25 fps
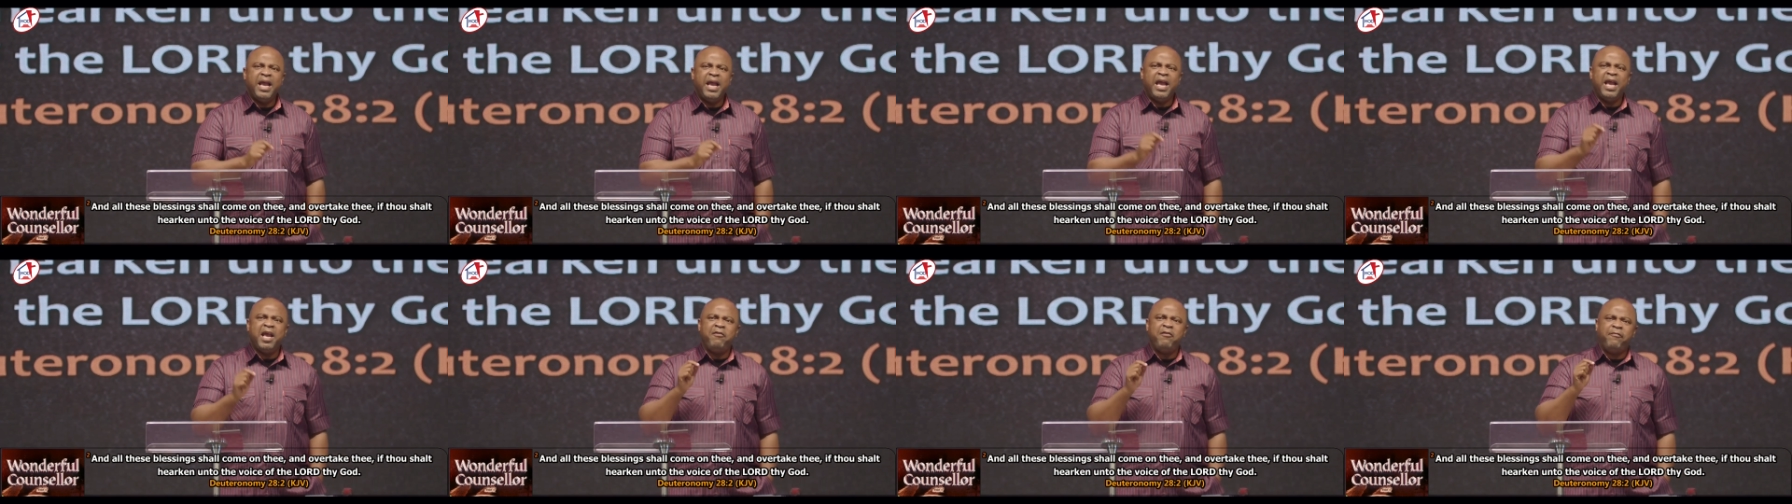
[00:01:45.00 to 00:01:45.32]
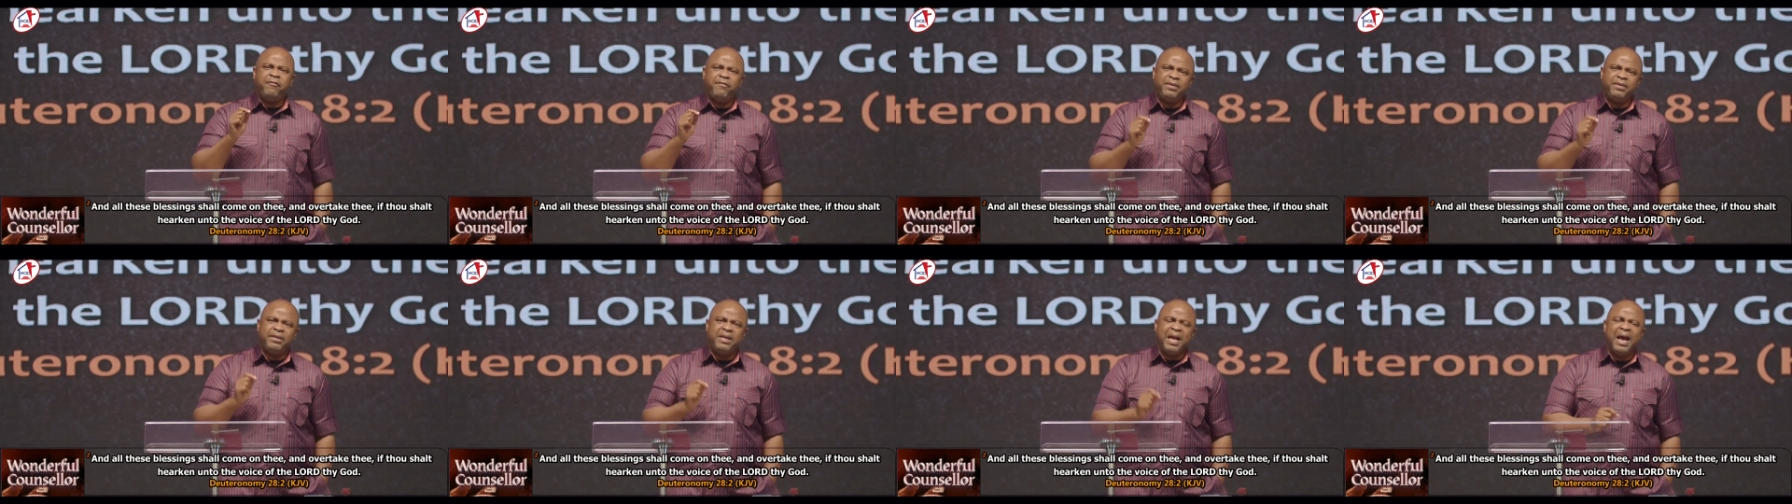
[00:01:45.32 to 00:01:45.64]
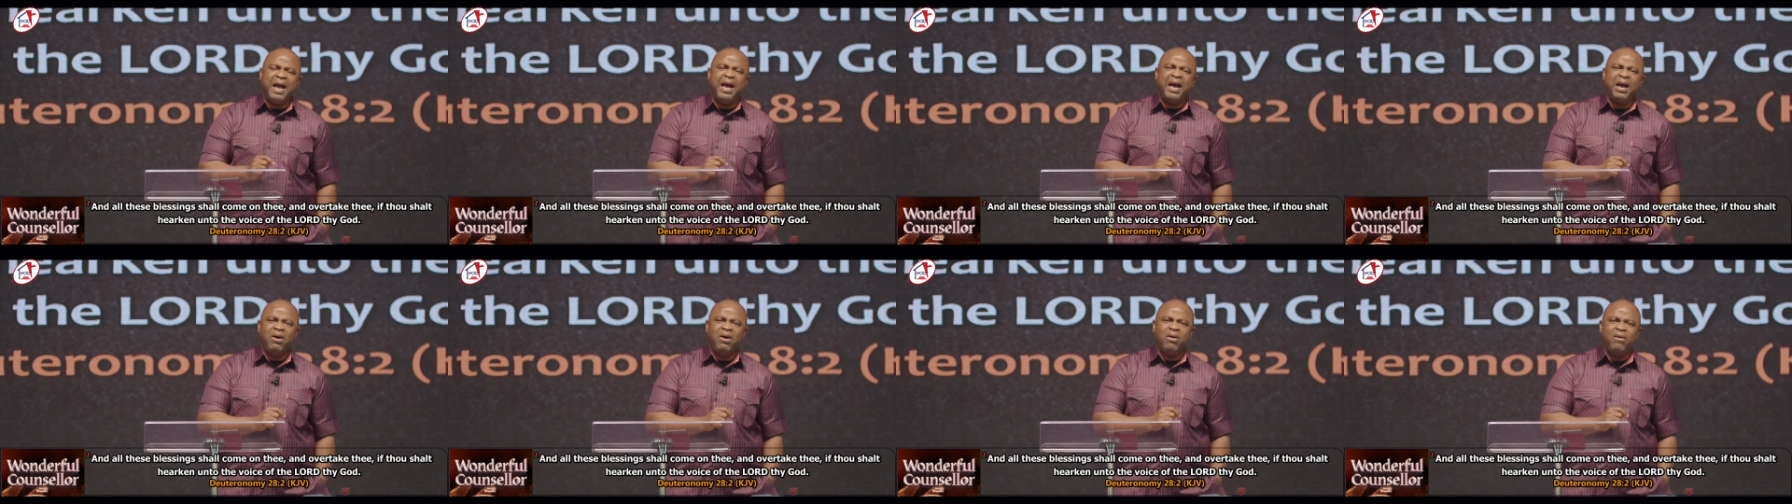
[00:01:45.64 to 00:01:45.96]
if
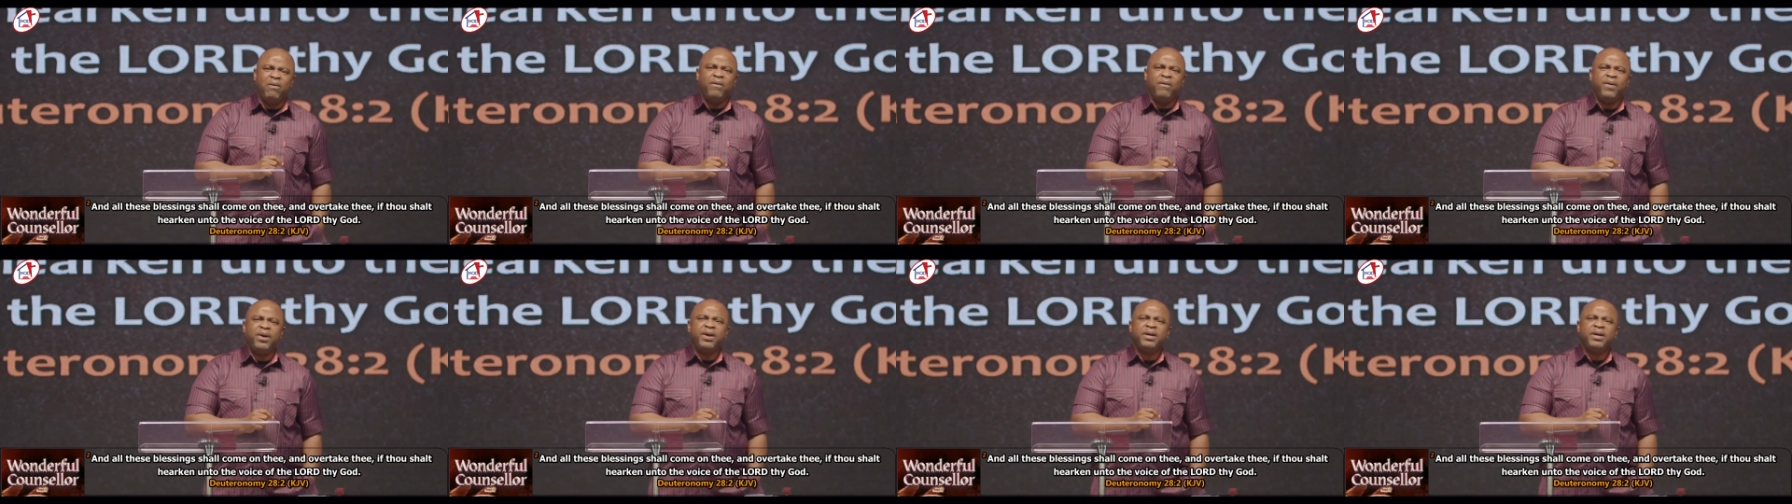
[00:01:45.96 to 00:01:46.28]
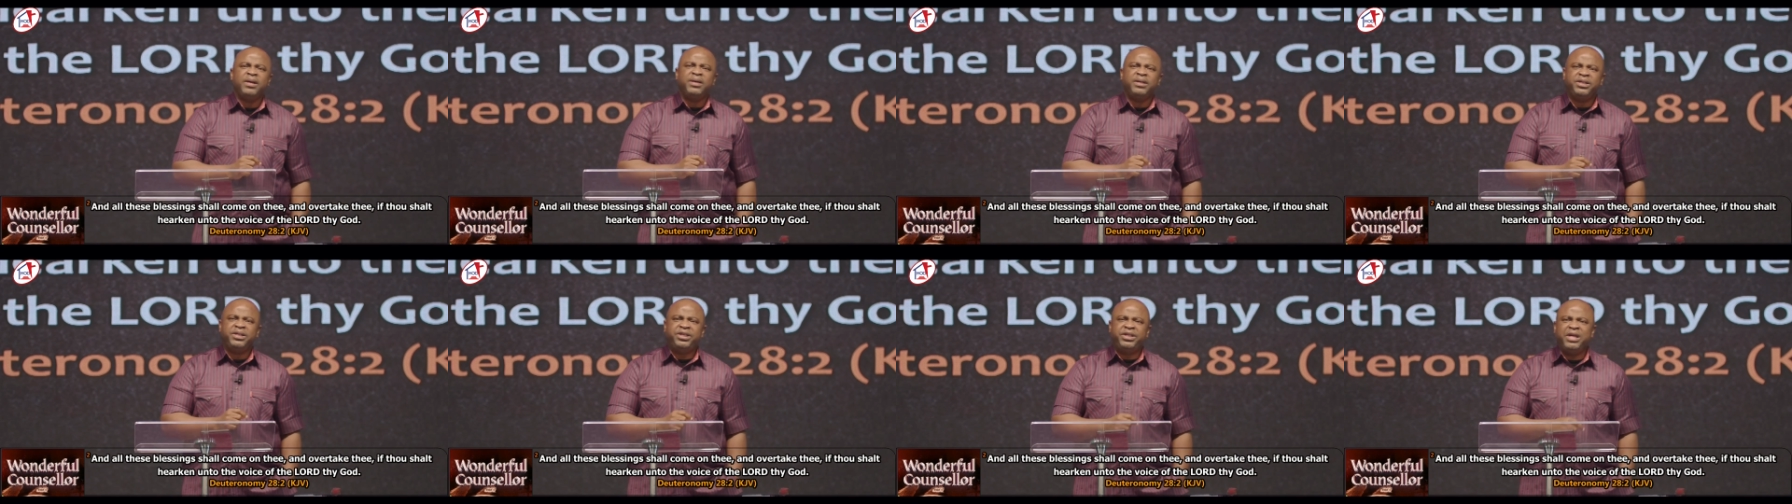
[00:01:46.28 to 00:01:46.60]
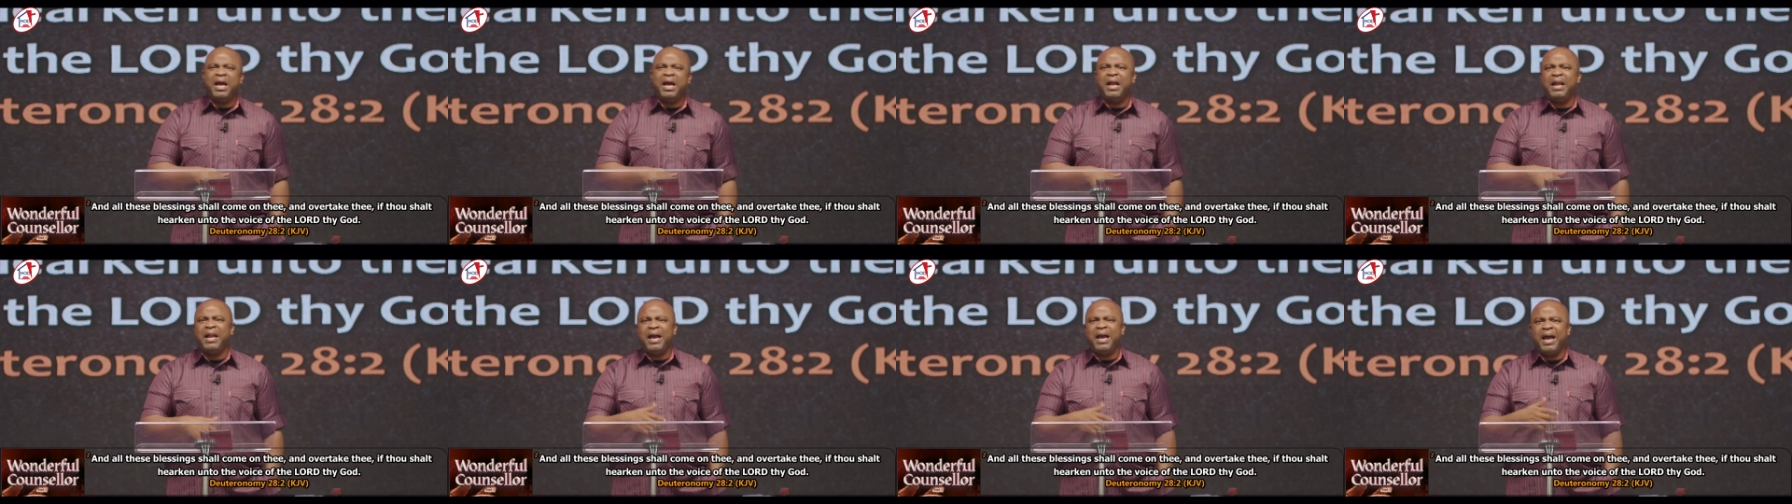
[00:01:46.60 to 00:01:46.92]
thou
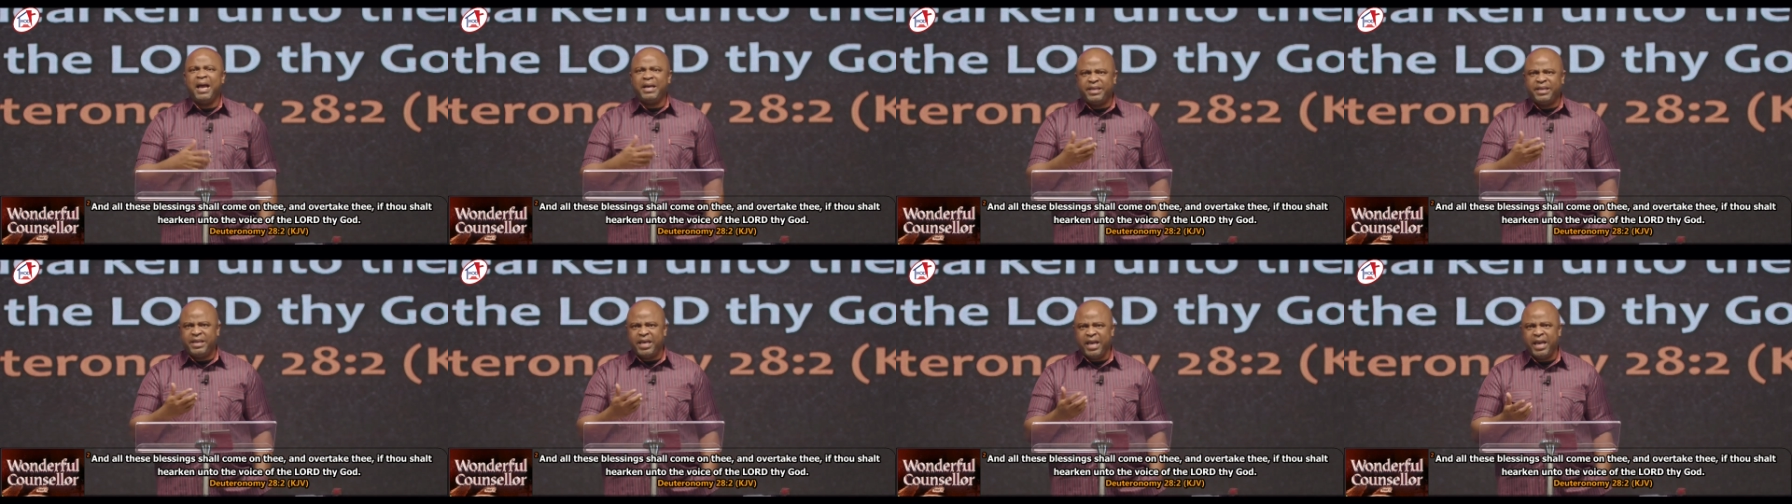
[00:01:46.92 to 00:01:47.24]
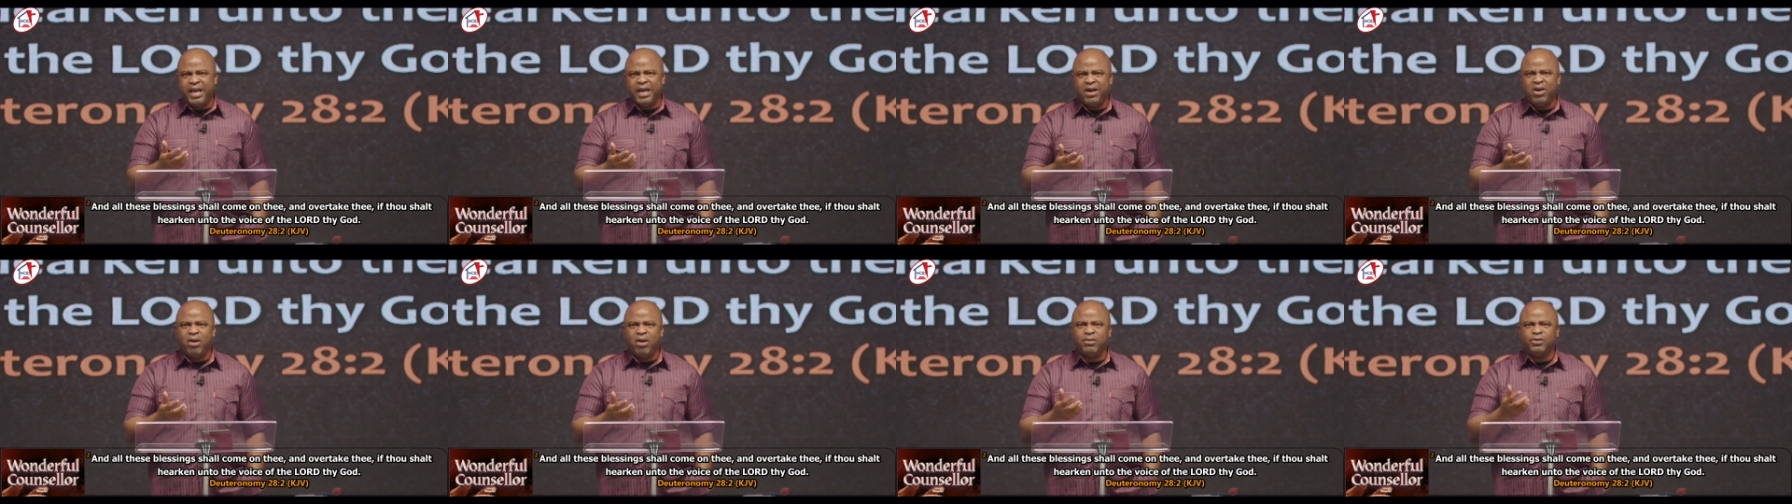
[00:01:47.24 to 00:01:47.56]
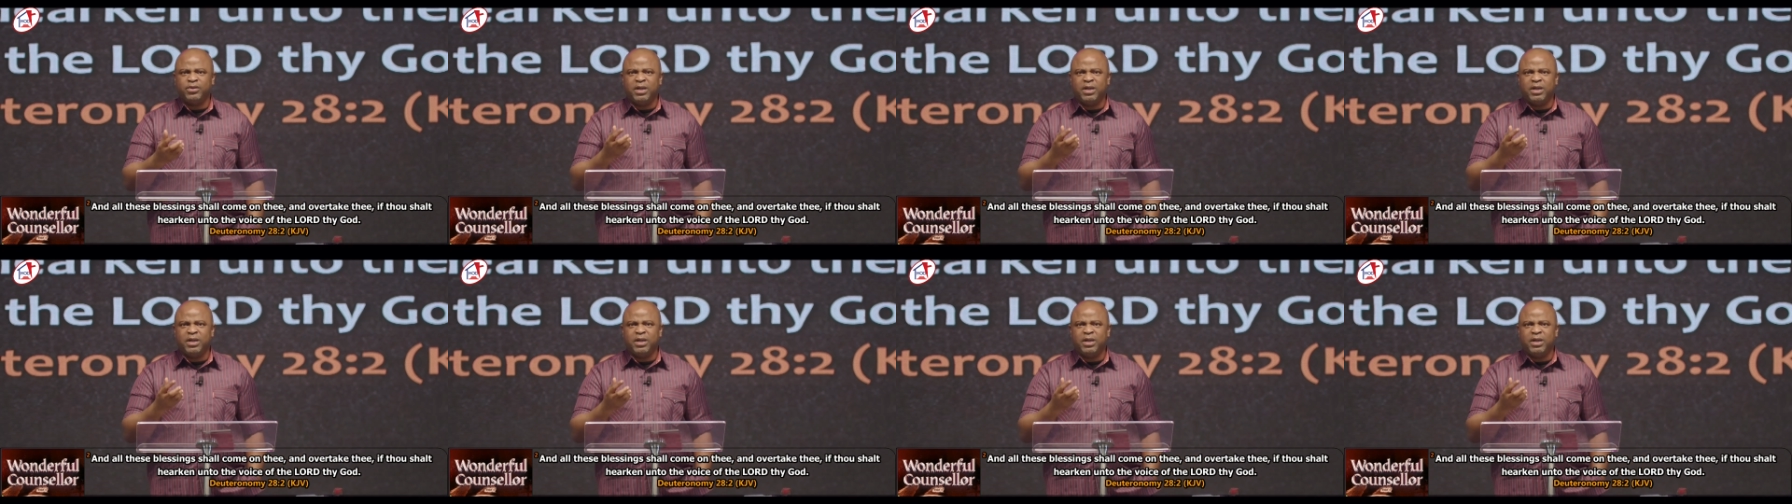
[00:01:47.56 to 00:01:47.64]
shalt hearken